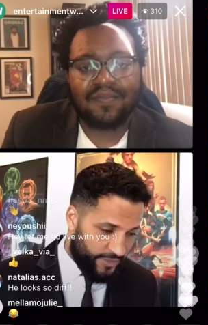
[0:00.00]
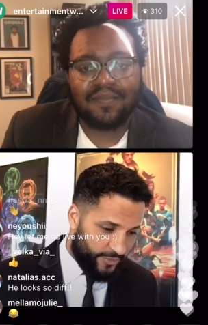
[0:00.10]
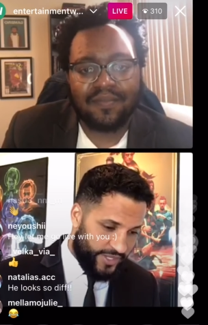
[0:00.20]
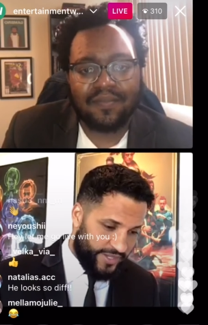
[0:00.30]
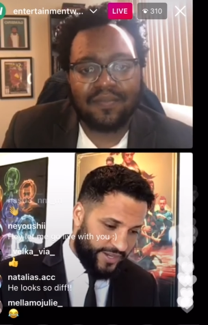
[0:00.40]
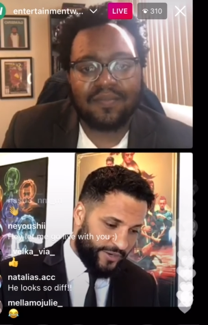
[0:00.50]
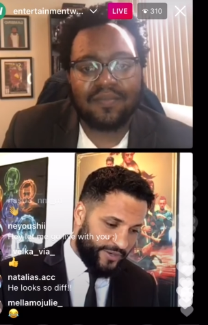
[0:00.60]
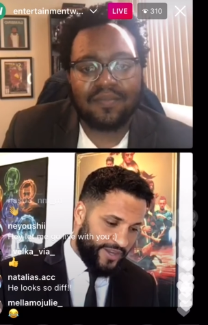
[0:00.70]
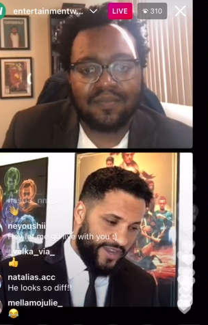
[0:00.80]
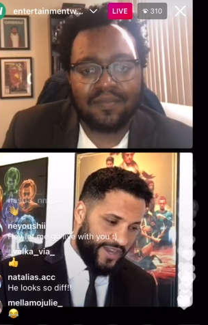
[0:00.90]
Speaker 1: that we, you
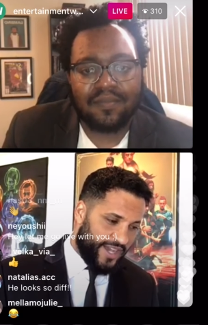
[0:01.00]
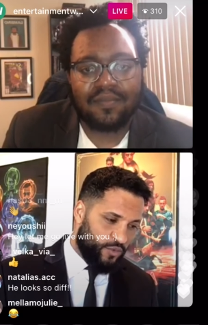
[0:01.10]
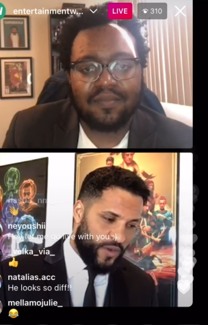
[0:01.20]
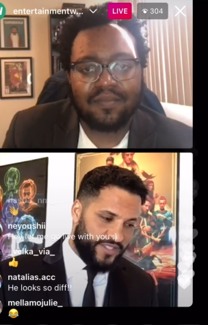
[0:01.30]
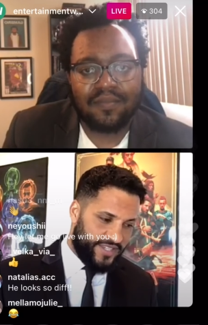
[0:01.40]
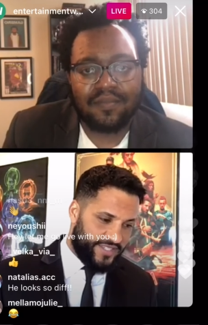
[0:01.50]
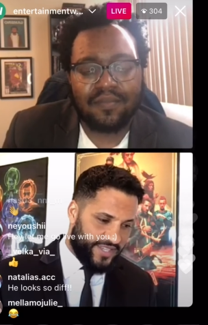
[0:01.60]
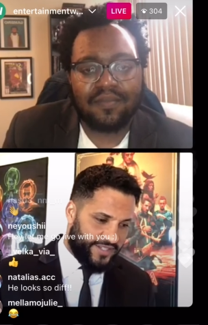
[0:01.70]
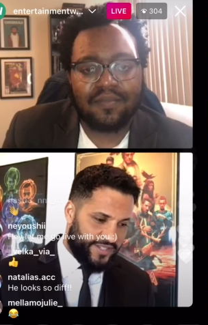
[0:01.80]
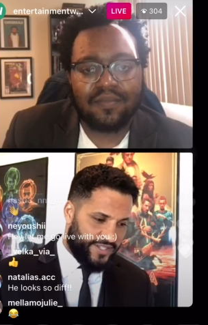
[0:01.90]
know, as Wednesday
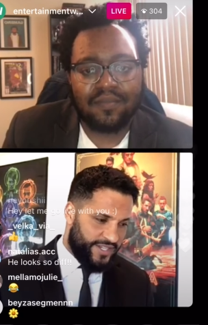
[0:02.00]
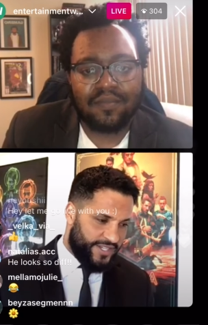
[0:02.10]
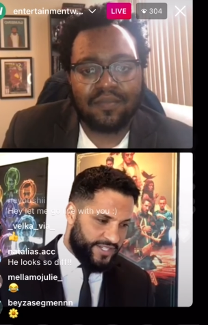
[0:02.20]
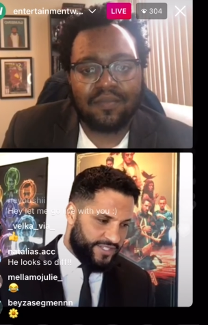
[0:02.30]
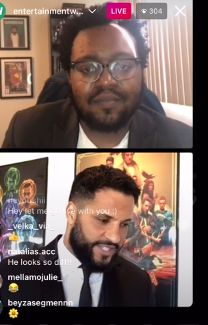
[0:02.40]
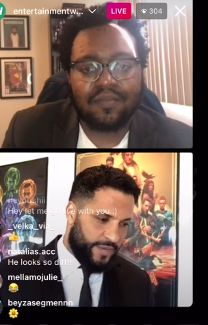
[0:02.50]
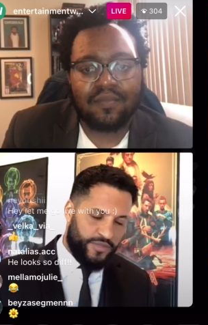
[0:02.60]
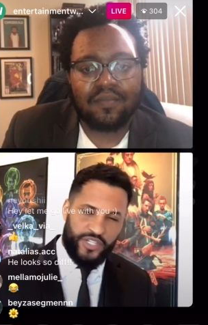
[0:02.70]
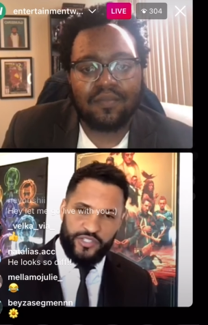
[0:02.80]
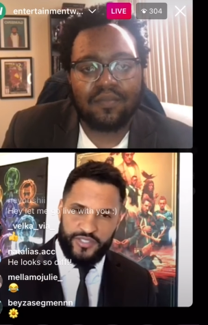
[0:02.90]
said,
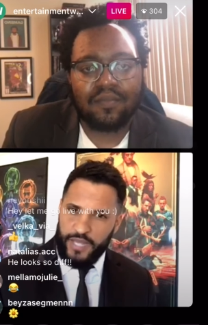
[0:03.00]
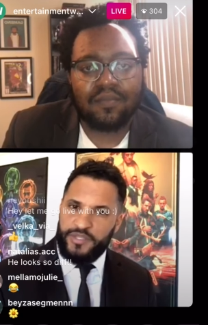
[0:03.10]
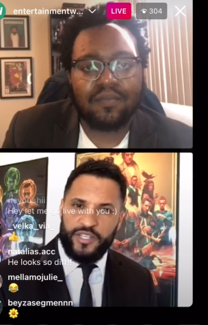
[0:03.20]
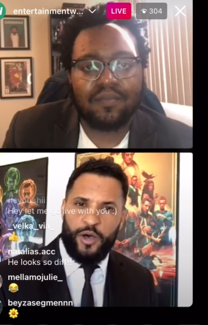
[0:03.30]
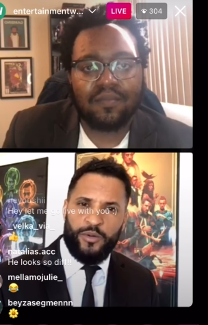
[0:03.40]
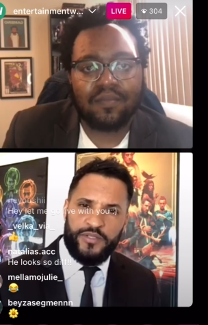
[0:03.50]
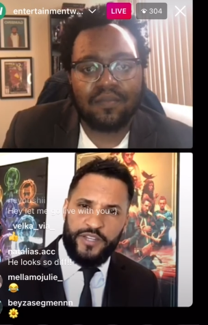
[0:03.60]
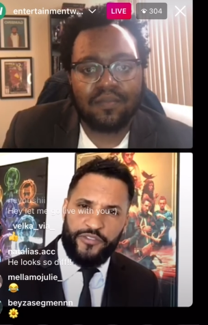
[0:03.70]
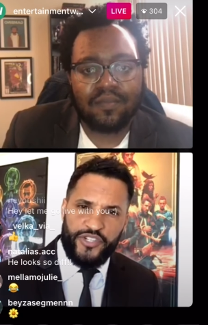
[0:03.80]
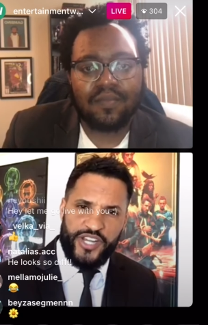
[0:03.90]
same same soul,
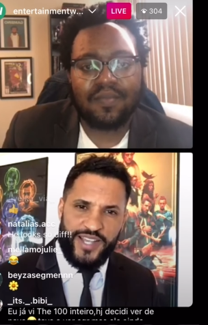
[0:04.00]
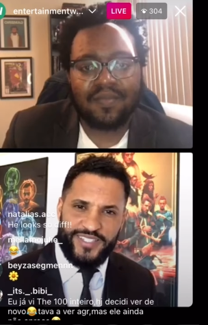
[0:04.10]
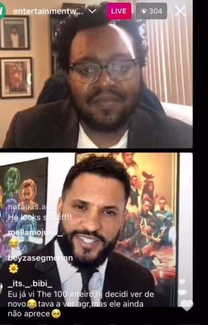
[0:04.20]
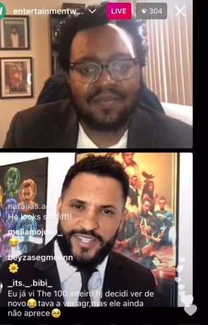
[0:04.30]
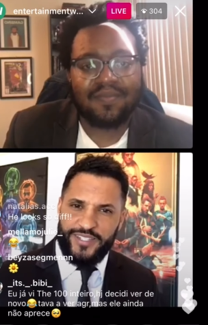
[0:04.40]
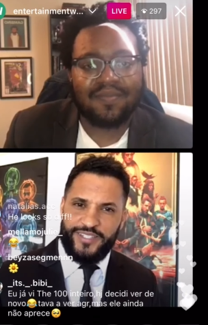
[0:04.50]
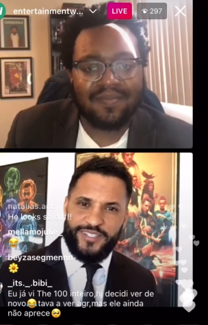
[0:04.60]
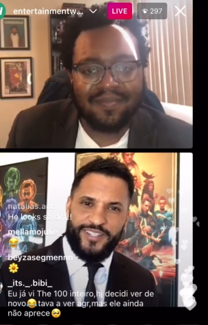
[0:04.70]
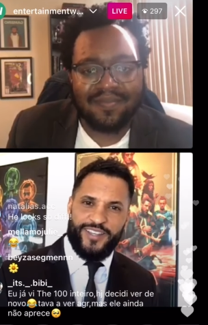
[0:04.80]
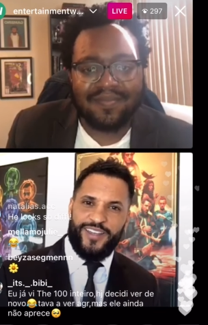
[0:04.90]
different chassis.
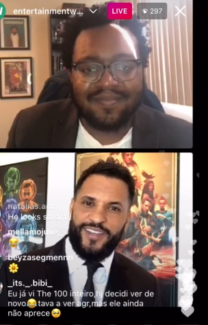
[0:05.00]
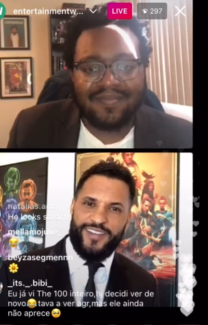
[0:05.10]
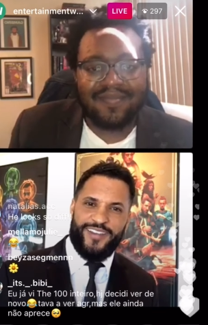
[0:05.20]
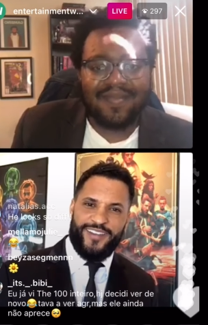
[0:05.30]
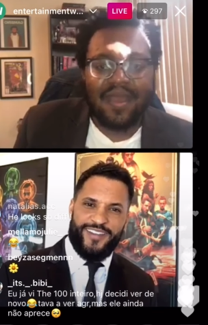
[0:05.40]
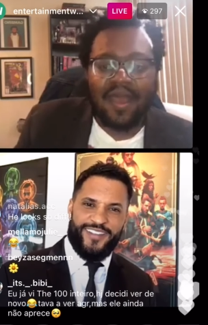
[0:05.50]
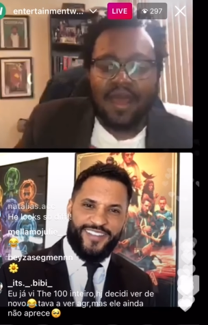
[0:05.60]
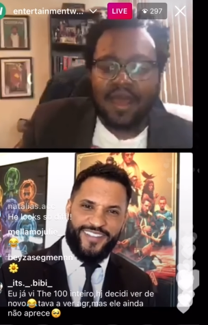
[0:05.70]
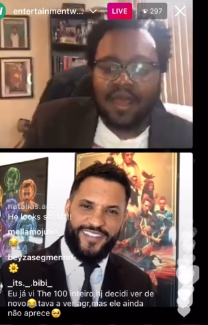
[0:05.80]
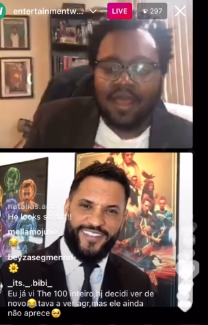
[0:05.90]
Mm-hmm.
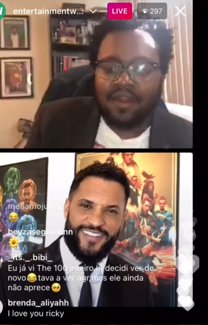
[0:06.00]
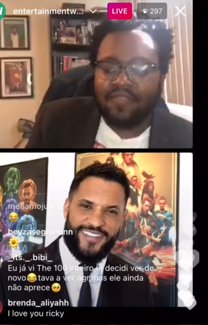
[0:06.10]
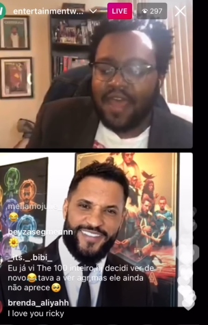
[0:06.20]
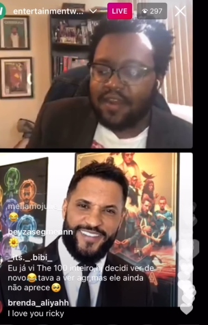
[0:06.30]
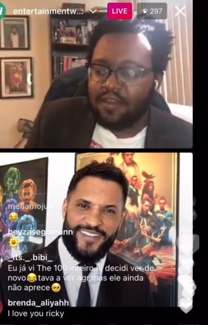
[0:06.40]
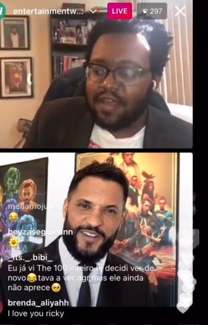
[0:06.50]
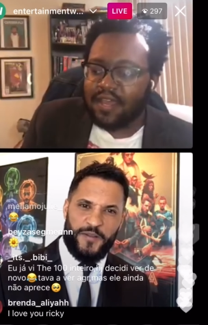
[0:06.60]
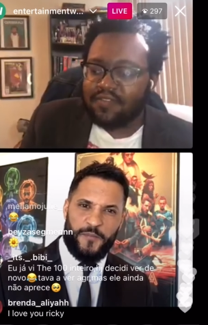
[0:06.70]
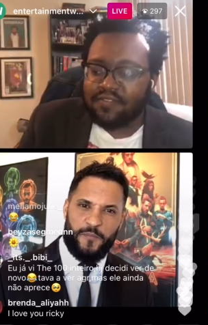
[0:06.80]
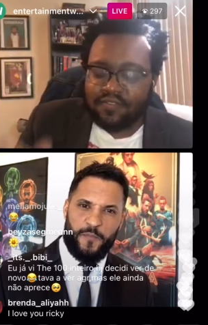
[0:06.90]
Speaker 2: Uh, and on that note, I
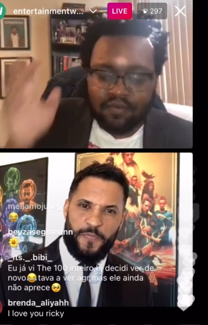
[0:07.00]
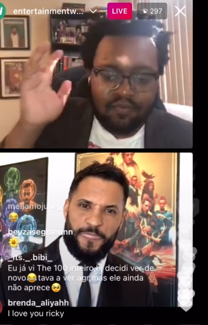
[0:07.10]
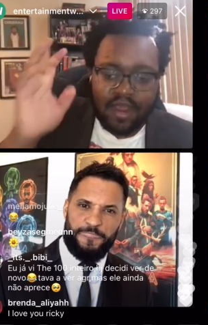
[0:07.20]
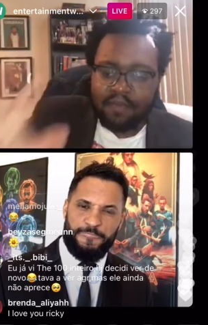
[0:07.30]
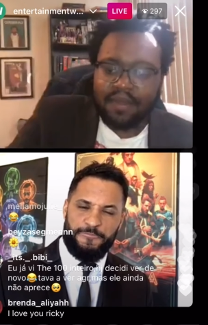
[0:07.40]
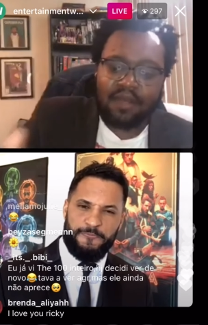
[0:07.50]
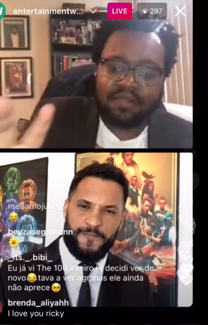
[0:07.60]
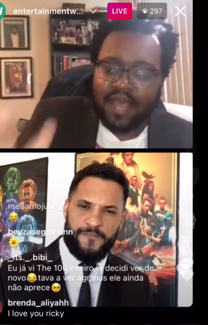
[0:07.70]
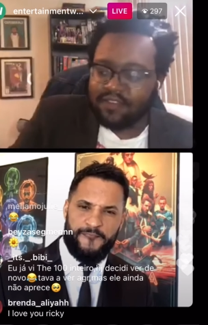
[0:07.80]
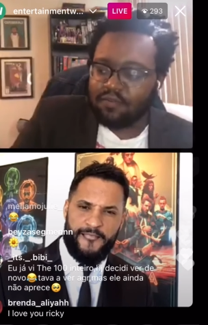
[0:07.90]
guess to wrap
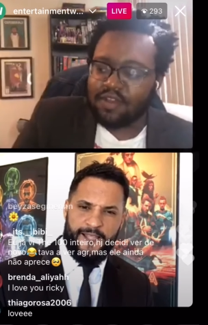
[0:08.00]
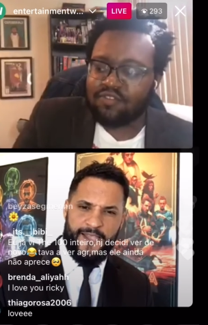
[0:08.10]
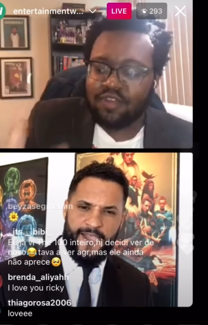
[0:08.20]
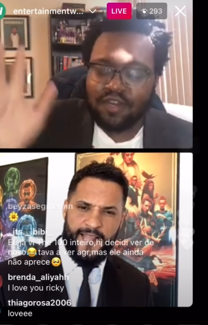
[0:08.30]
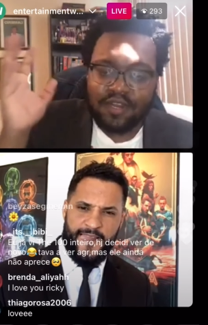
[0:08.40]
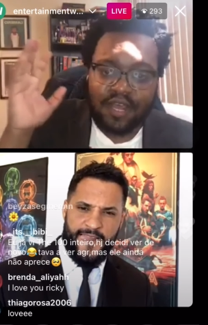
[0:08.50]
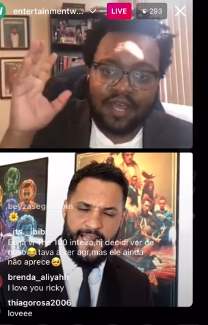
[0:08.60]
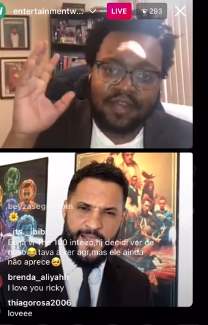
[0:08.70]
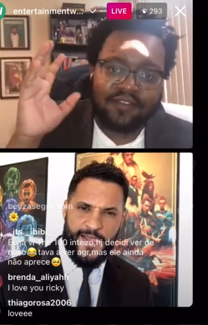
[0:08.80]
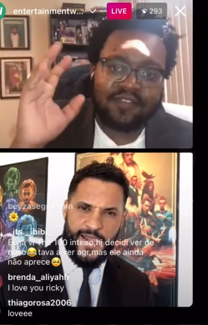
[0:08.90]
up, last question,
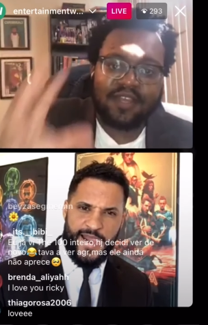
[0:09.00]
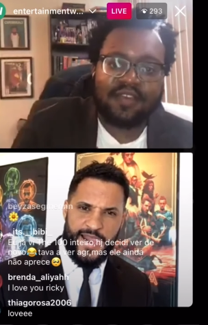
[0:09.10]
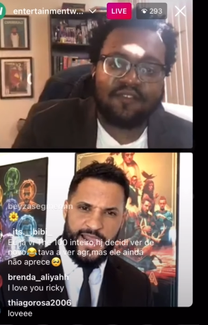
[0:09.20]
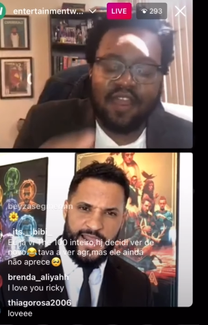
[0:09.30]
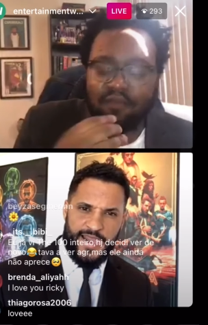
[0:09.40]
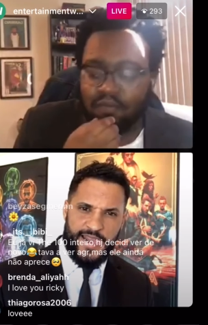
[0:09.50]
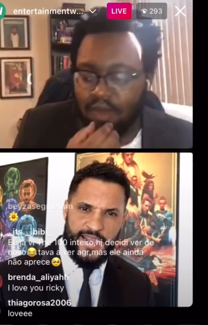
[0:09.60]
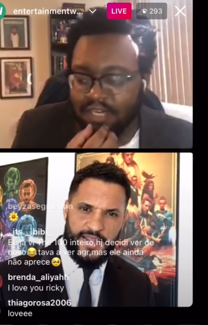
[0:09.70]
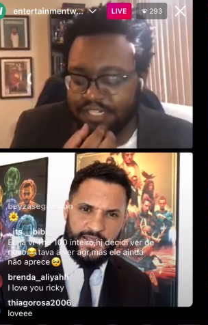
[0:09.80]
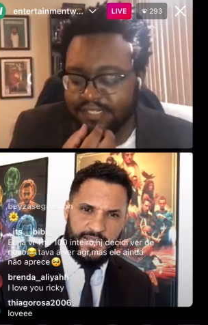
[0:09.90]
uh, just to give everyone
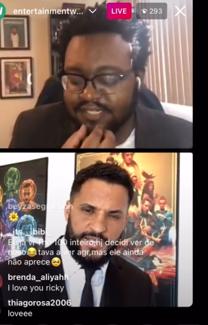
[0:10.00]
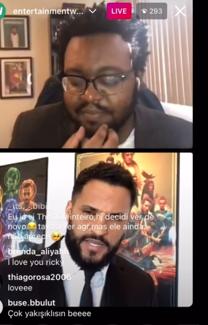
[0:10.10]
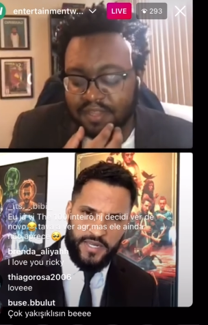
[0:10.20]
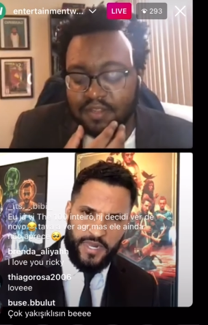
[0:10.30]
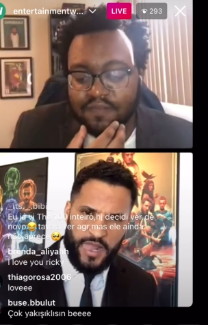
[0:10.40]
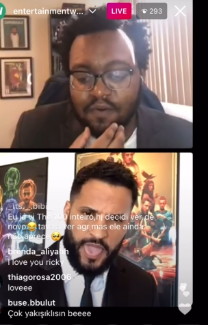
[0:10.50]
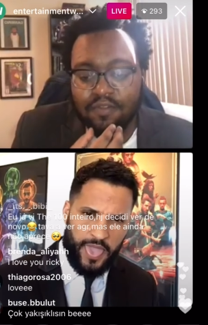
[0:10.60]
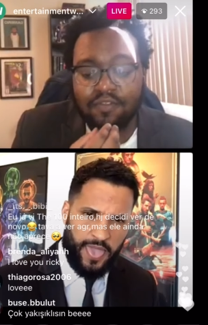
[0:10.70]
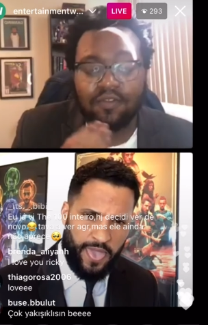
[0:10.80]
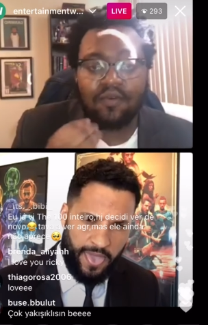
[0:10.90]
watching something to look
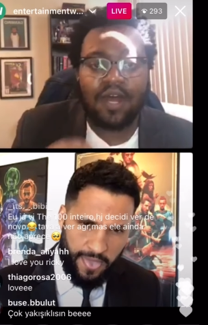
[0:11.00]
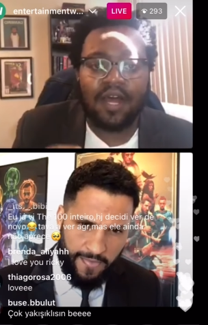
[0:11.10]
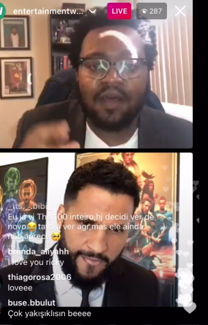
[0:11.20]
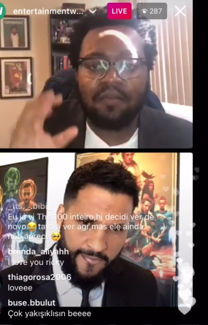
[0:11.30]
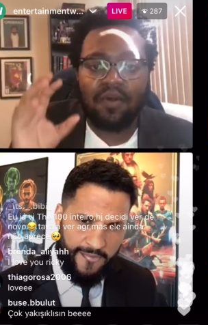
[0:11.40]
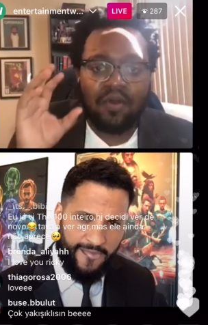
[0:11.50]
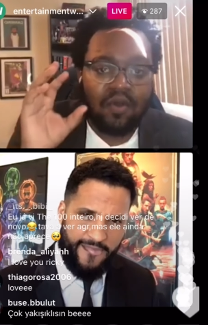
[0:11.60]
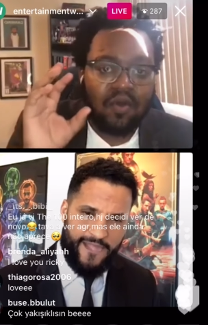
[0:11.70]
forward to. Um,